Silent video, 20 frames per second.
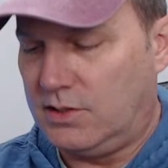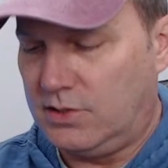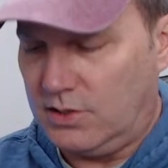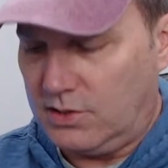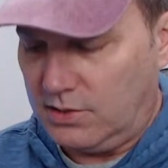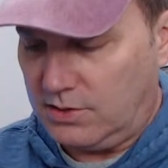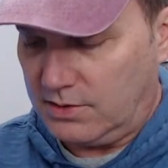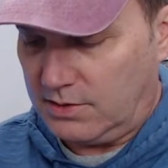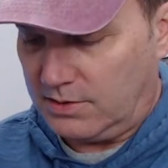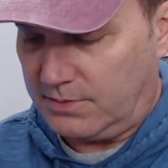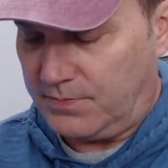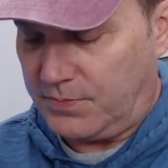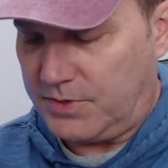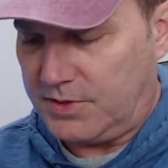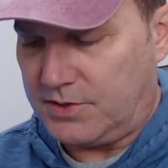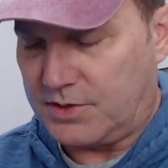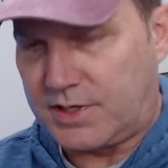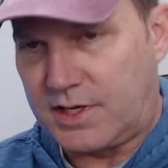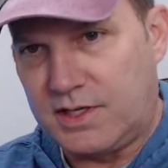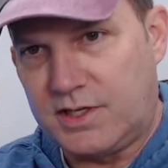Your
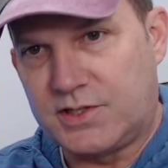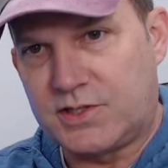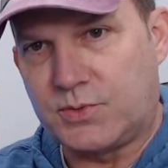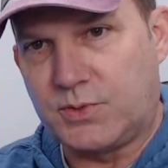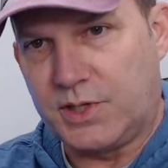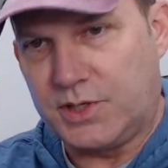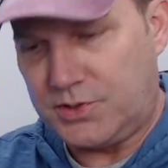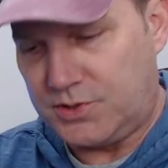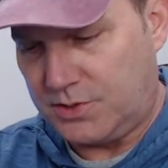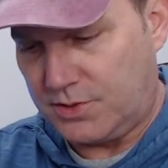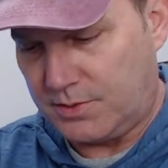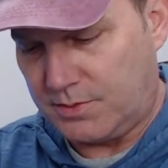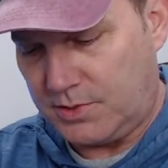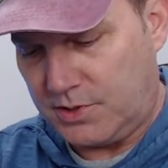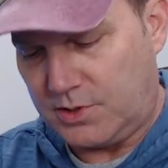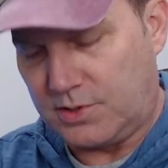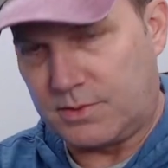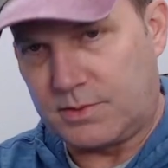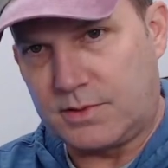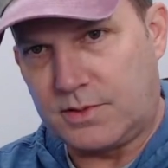key switch,
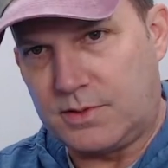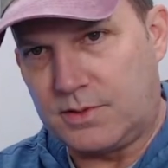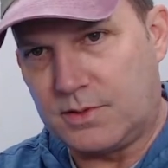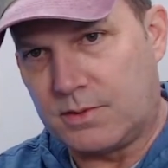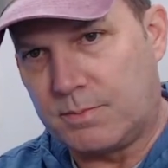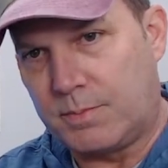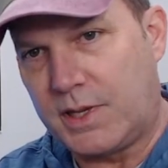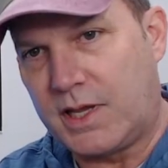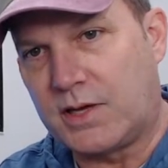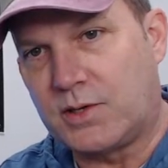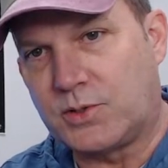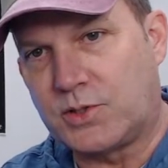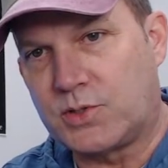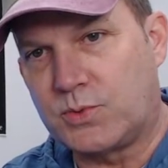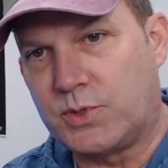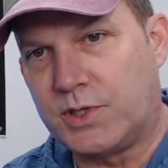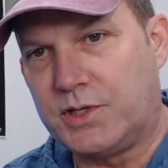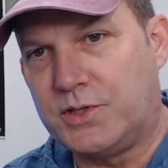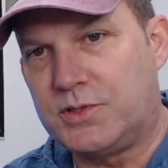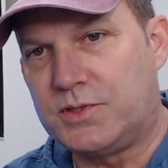your pedal
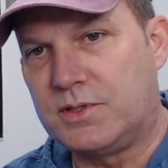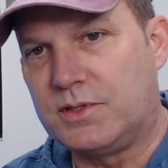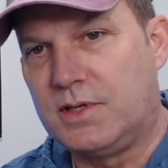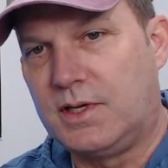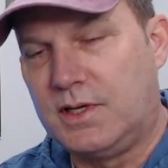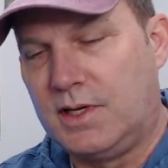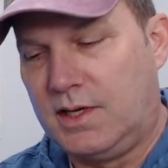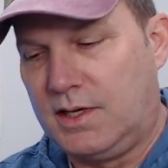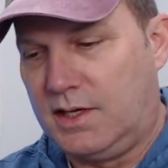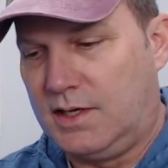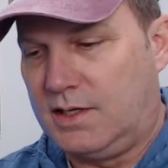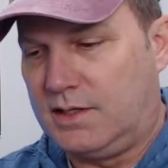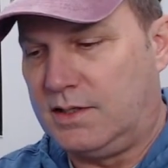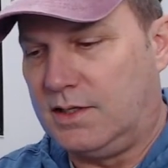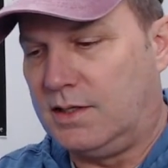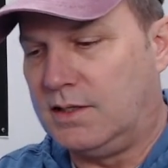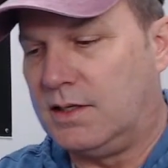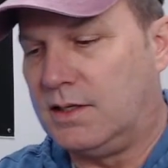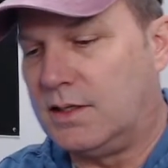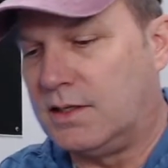switch,
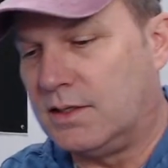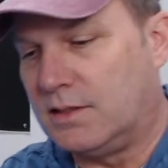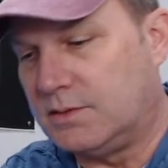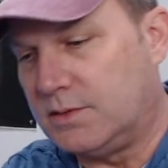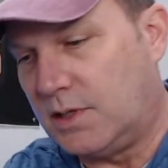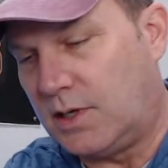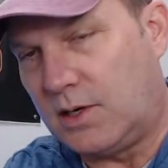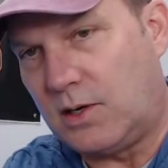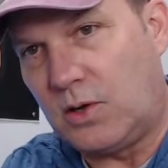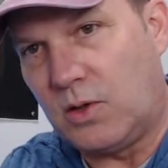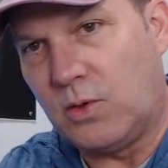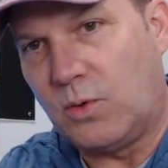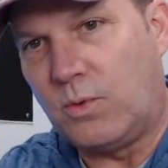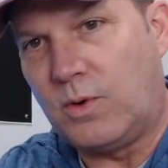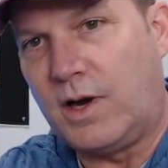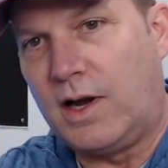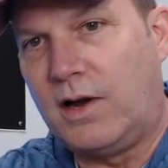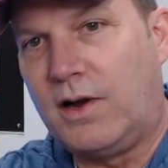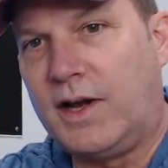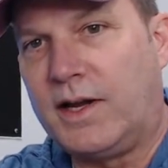all the
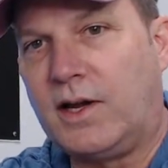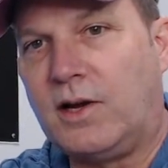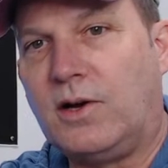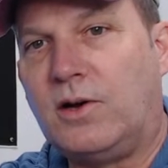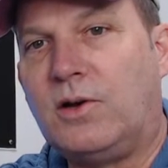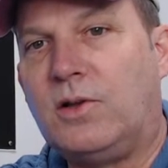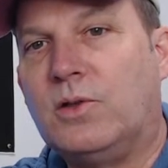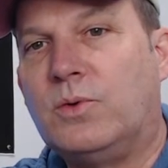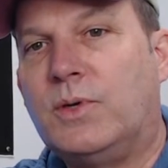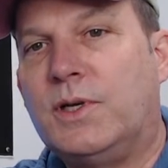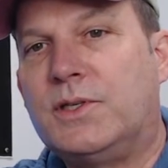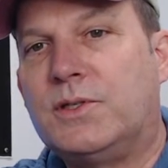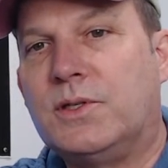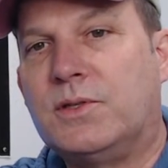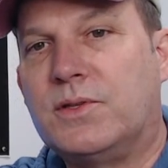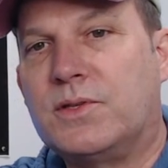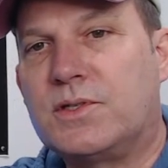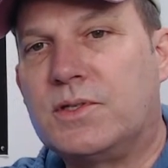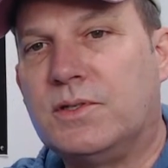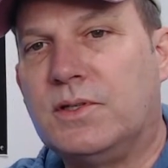wiring all the way to
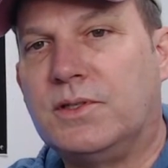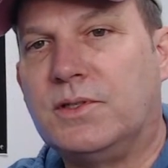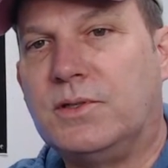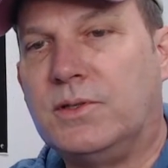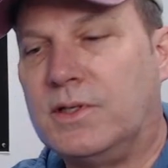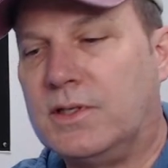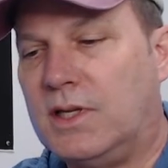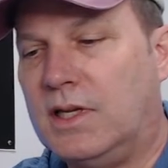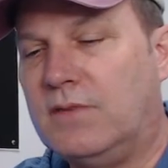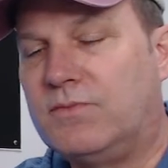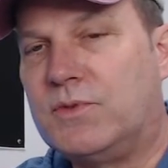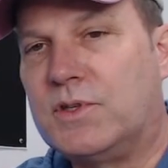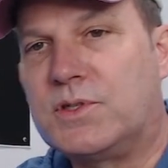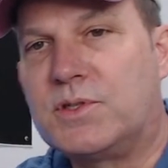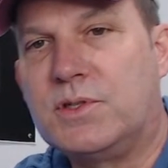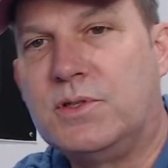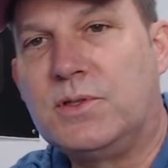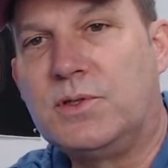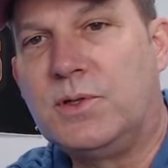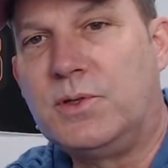the solenoid. If the
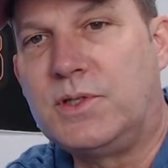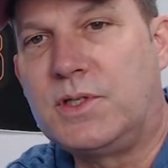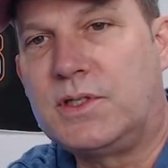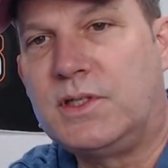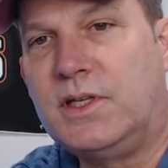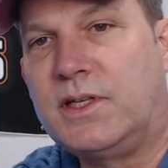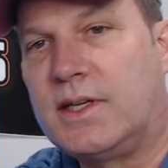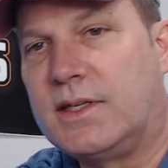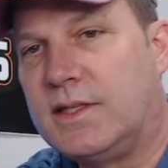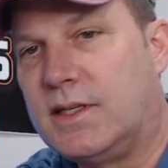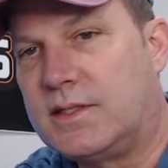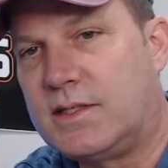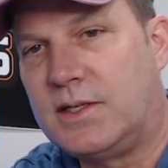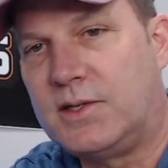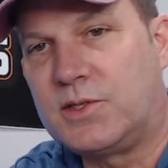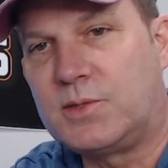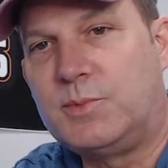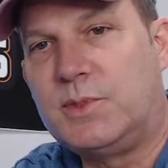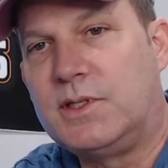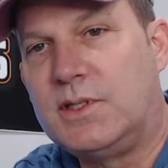solenoid's clicking, that
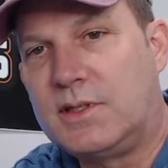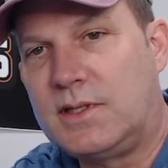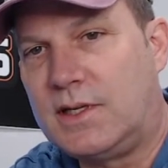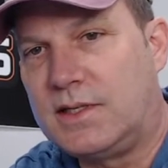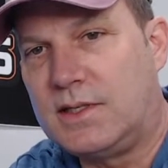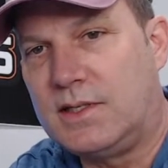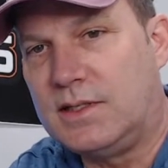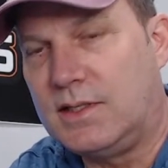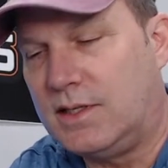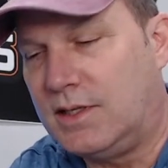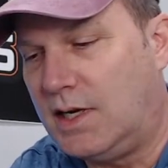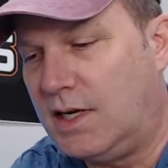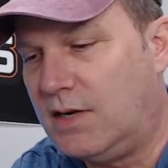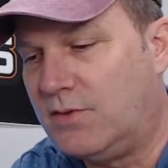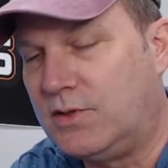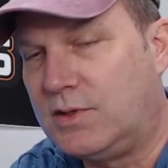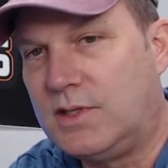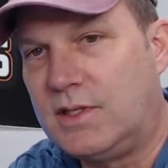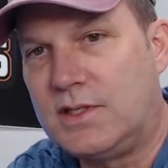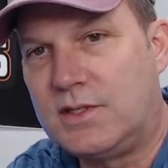tells me that
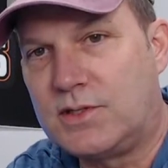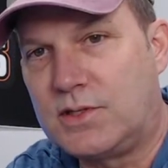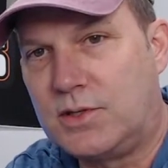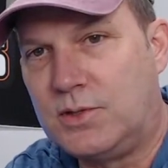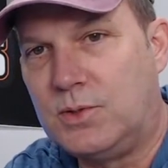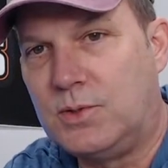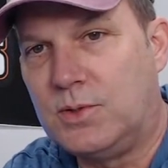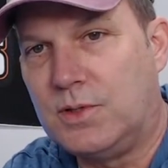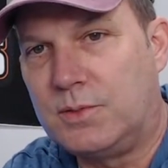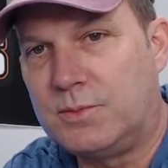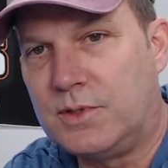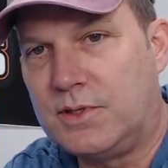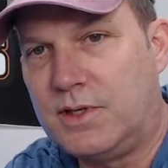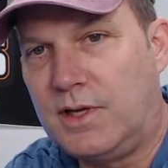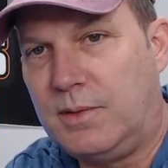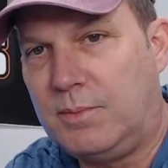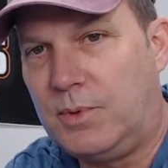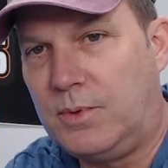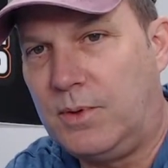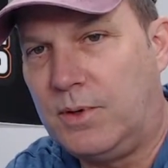everything is cool up to
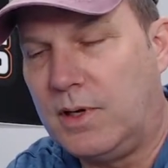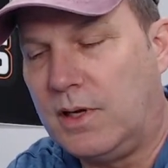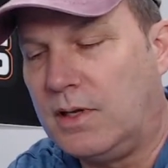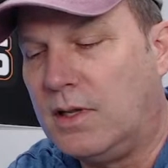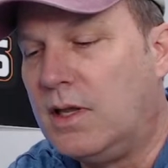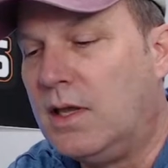that point.